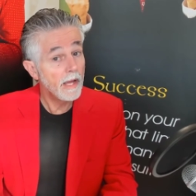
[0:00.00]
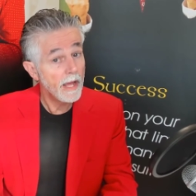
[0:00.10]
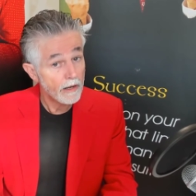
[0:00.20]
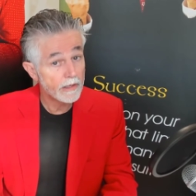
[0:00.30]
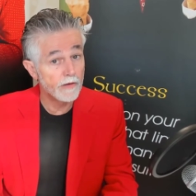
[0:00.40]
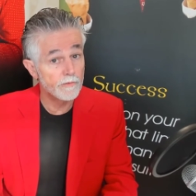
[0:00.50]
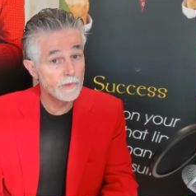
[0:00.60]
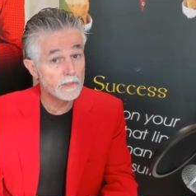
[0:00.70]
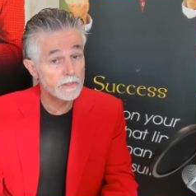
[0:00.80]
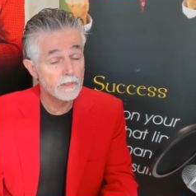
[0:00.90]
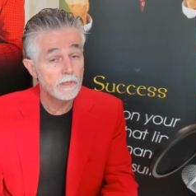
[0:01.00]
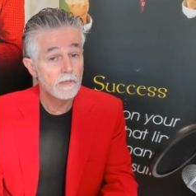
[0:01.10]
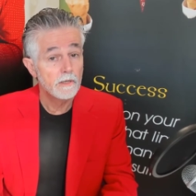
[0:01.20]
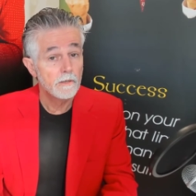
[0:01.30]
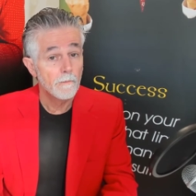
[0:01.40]
Our government
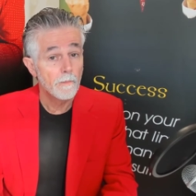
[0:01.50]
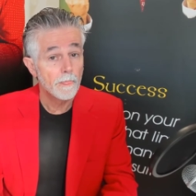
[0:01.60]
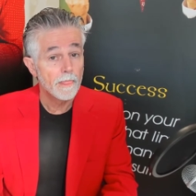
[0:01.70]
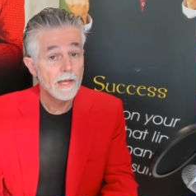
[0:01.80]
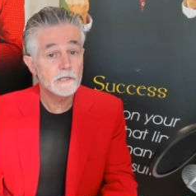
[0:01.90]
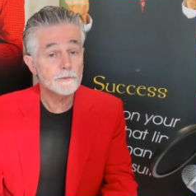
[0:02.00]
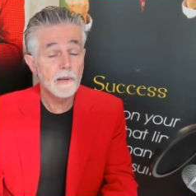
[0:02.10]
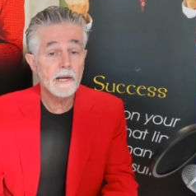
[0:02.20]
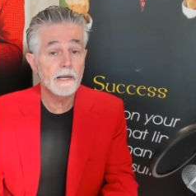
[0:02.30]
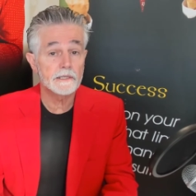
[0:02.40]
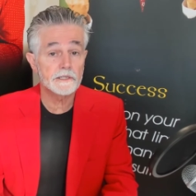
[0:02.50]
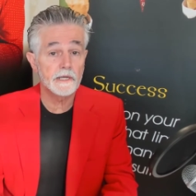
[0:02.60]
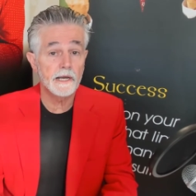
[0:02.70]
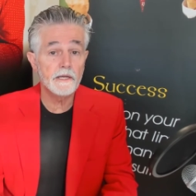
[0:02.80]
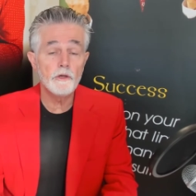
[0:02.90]
has passed
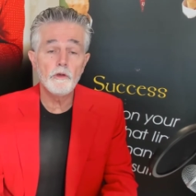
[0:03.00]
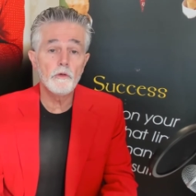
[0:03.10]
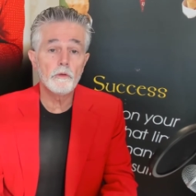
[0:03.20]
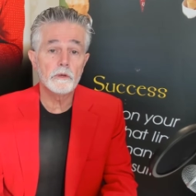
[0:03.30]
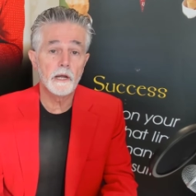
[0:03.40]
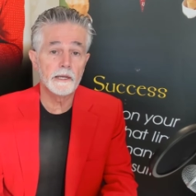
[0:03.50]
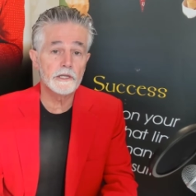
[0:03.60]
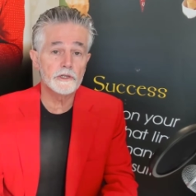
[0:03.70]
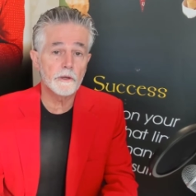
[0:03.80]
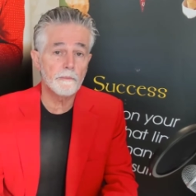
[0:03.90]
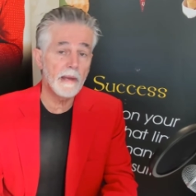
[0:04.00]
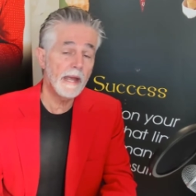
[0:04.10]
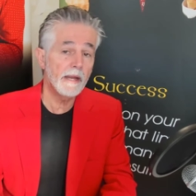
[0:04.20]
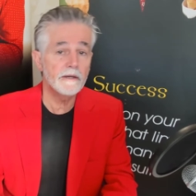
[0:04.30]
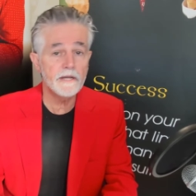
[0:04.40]
a new alleged
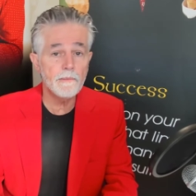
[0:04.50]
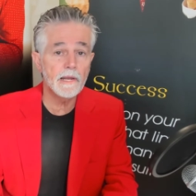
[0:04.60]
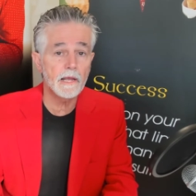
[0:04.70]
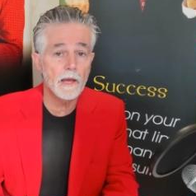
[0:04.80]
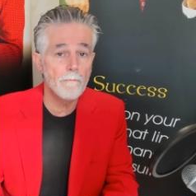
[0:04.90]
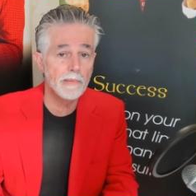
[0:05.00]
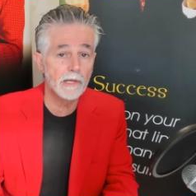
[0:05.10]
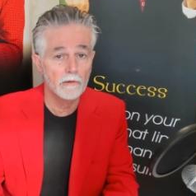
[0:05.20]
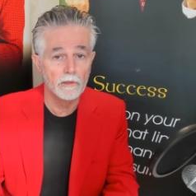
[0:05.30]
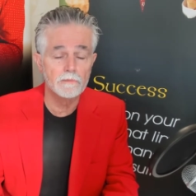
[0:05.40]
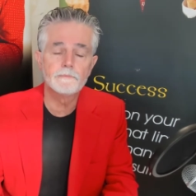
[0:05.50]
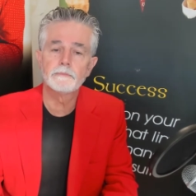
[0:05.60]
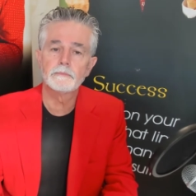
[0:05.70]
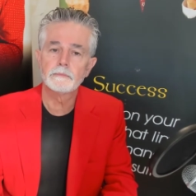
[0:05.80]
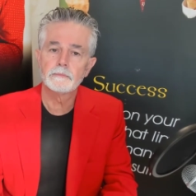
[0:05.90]
pandemic bill
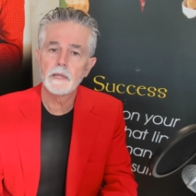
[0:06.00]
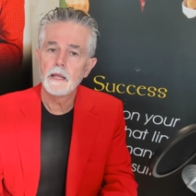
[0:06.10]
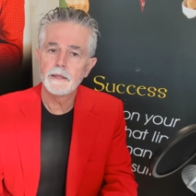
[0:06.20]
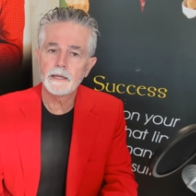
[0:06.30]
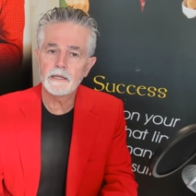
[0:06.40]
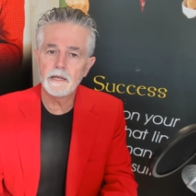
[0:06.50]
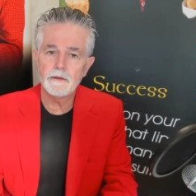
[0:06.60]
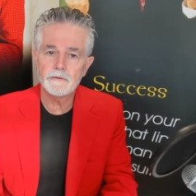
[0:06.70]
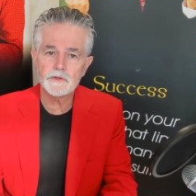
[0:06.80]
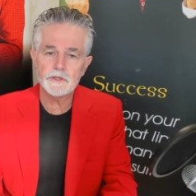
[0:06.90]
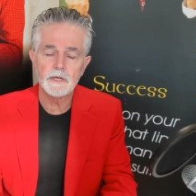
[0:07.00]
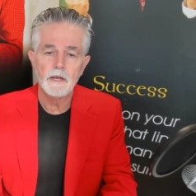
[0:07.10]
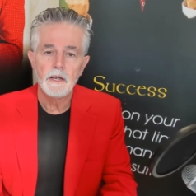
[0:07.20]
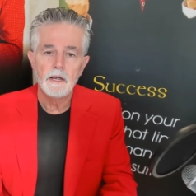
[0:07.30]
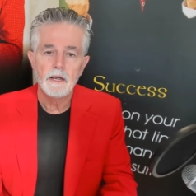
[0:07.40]
that gives
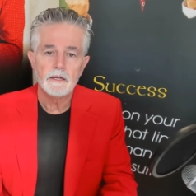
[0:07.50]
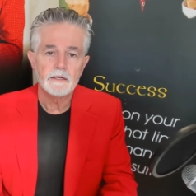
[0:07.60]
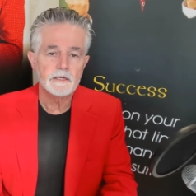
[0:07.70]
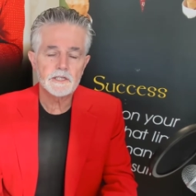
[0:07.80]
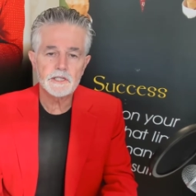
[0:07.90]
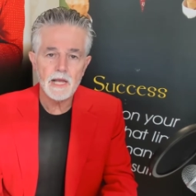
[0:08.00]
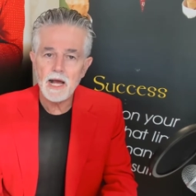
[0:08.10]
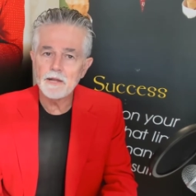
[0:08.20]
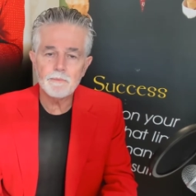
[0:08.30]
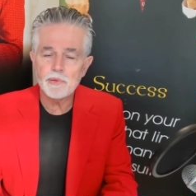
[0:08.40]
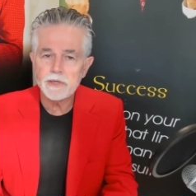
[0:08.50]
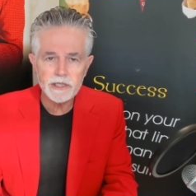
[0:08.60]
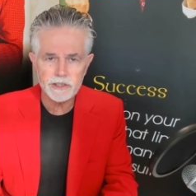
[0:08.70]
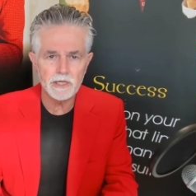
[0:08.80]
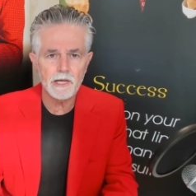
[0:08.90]

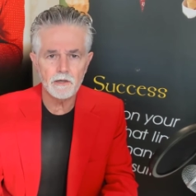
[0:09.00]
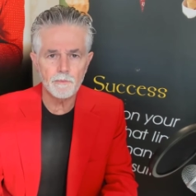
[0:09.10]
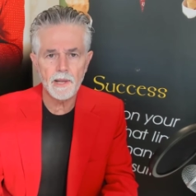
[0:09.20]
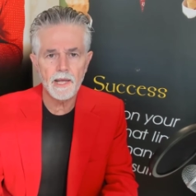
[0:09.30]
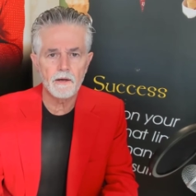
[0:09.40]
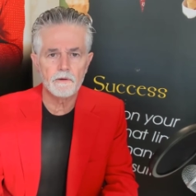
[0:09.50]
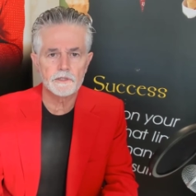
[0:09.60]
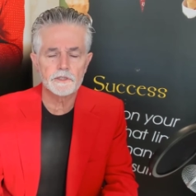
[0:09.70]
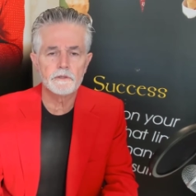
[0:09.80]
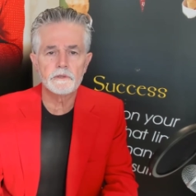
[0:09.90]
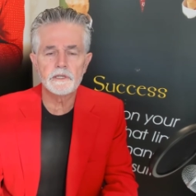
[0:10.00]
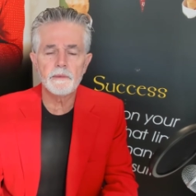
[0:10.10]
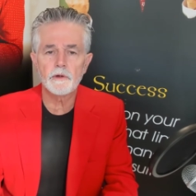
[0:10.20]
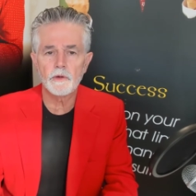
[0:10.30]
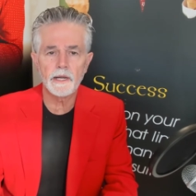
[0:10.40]
unprecedented powers to a
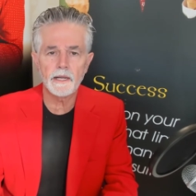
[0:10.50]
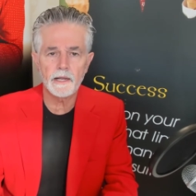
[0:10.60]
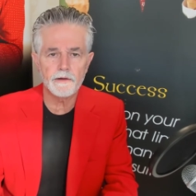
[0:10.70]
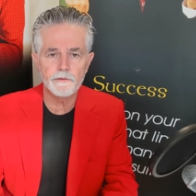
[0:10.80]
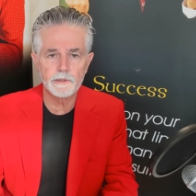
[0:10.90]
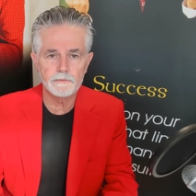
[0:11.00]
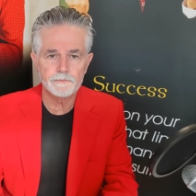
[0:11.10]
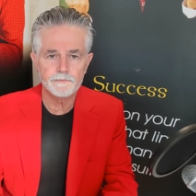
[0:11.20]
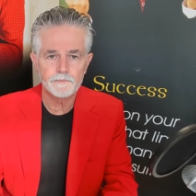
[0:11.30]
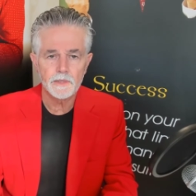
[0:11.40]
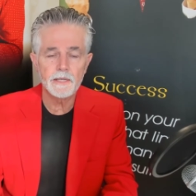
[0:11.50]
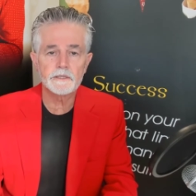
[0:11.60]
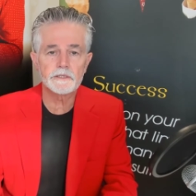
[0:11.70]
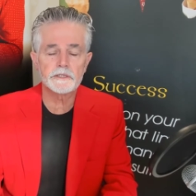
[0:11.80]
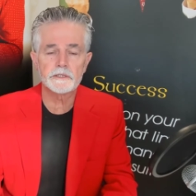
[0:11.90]
democratic government.
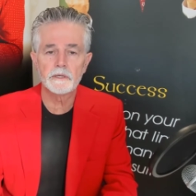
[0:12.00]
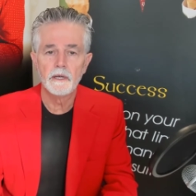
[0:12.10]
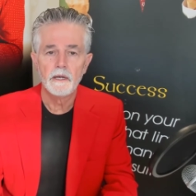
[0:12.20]
It's